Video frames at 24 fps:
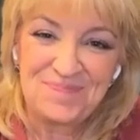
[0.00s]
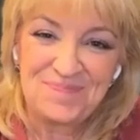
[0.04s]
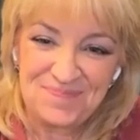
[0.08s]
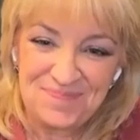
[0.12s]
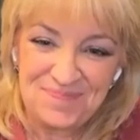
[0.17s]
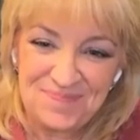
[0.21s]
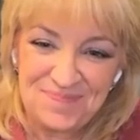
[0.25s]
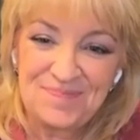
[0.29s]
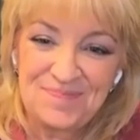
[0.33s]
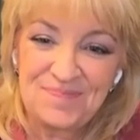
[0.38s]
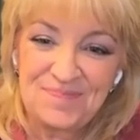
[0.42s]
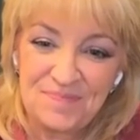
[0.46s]

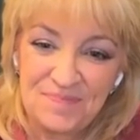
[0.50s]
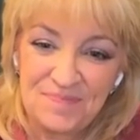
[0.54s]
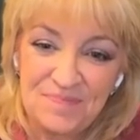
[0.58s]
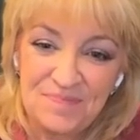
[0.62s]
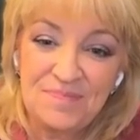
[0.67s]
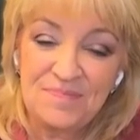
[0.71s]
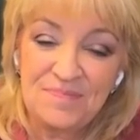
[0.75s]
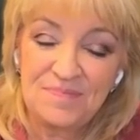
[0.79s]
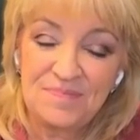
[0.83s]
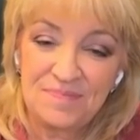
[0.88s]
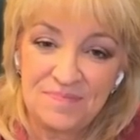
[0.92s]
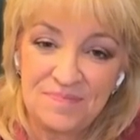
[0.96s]

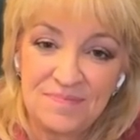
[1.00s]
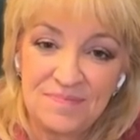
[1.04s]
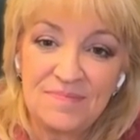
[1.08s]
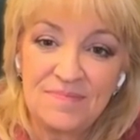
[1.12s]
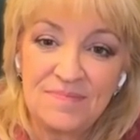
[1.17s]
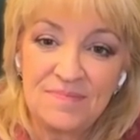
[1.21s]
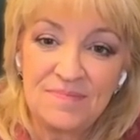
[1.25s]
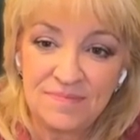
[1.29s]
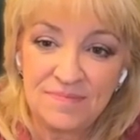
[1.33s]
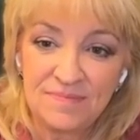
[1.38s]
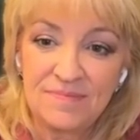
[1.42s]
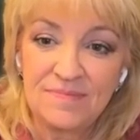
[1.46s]

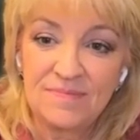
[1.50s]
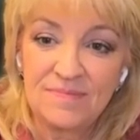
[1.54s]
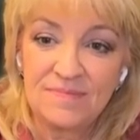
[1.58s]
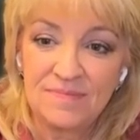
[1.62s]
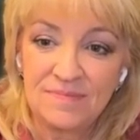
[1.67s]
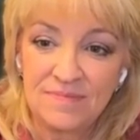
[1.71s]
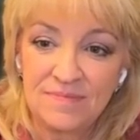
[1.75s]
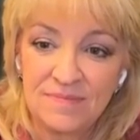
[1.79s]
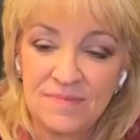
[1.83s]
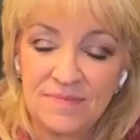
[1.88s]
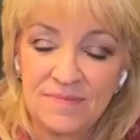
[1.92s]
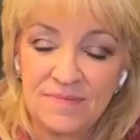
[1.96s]

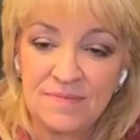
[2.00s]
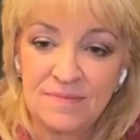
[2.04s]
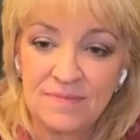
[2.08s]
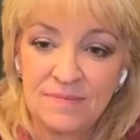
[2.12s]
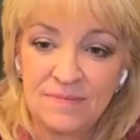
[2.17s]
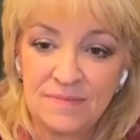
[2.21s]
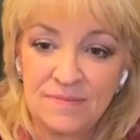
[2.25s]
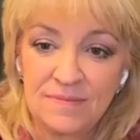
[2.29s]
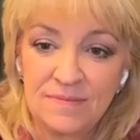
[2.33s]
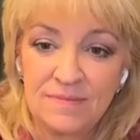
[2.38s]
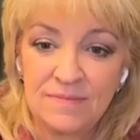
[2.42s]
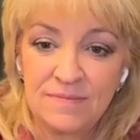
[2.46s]

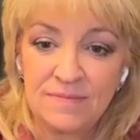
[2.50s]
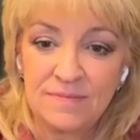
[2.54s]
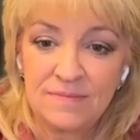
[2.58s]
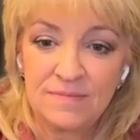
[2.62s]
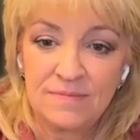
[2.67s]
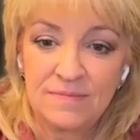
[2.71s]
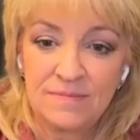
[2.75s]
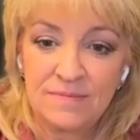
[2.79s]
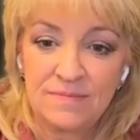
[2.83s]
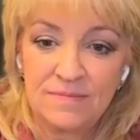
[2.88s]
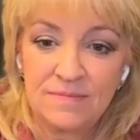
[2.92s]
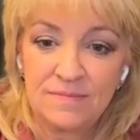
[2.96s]

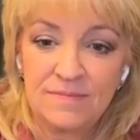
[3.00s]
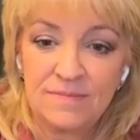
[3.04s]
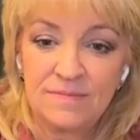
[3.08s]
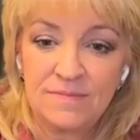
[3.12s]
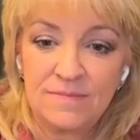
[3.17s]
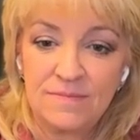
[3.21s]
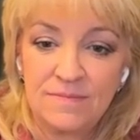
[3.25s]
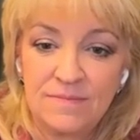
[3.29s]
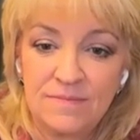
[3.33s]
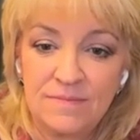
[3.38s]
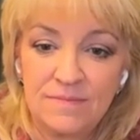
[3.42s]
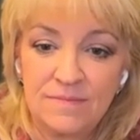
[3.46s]

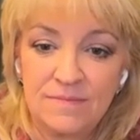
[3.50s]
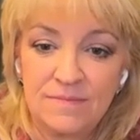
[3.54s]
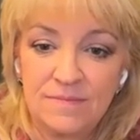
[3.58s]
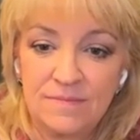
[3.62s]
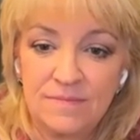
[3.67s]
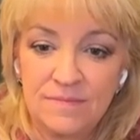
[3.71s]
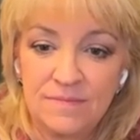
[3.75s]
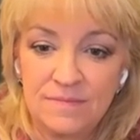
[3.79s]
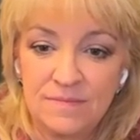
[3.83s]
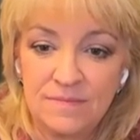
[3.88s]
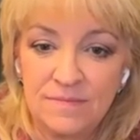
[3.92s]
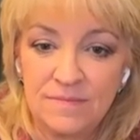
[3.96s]

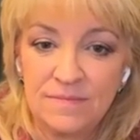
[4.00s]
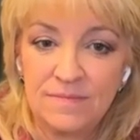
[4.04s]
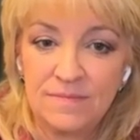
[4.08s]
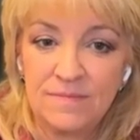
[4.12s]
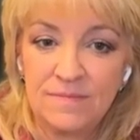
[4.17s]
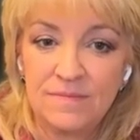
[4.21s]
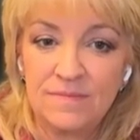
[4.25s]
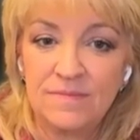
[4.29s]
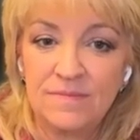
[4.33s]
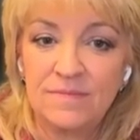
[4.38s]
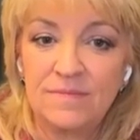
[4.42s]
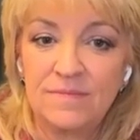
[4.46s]

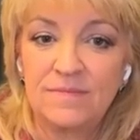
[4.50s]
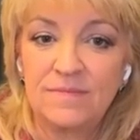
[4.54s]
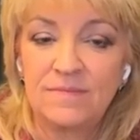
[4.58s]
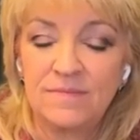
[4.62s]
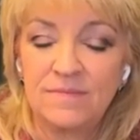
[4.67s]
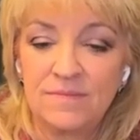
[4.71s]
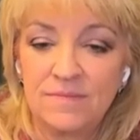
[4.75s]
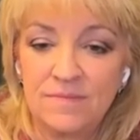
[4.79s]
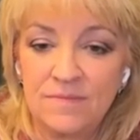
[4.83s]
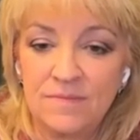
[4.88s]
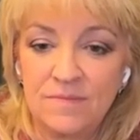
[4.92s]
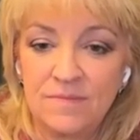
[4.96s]

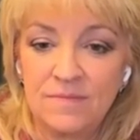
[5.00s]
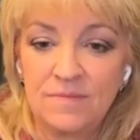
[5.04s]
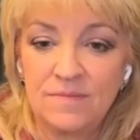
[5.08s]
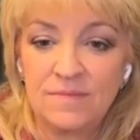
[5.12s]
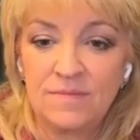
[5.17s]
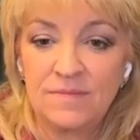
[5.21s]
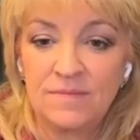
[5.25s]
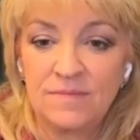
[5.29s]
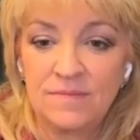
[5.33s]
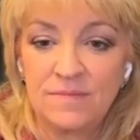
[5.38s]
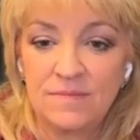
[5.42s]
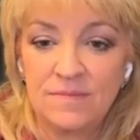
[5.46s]

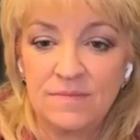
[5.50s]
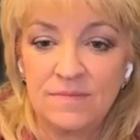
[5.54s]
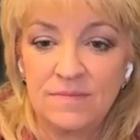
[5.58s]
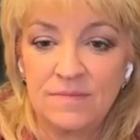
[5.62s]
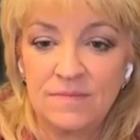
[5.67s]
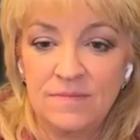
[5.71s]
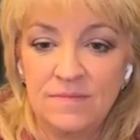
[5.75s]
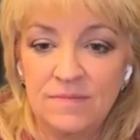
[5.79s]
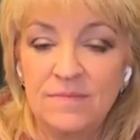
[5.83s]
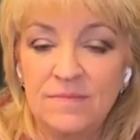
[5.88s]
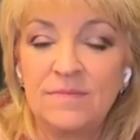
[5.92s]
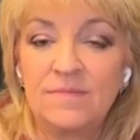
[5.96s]

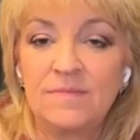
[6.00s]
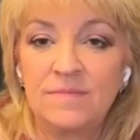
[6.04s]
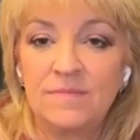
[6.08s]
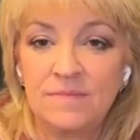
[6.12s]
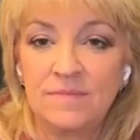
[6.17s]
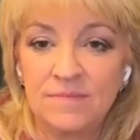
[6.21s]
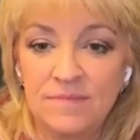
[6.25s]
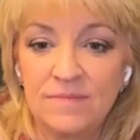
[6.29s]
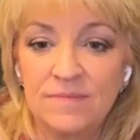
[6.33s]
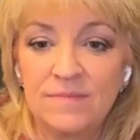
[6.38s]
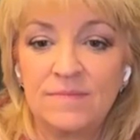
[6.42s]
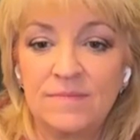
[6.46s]

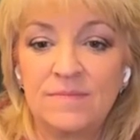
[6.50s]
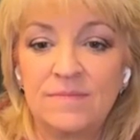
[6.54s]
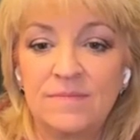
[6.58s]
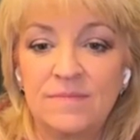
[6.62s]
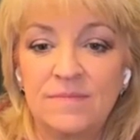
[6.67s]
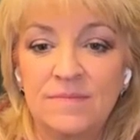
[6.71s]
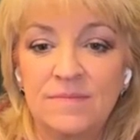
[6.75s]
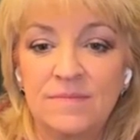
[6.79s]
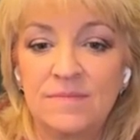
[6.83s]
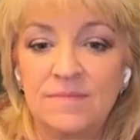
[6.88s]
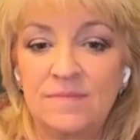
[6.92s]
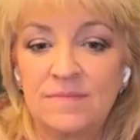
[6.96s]
(not speaking)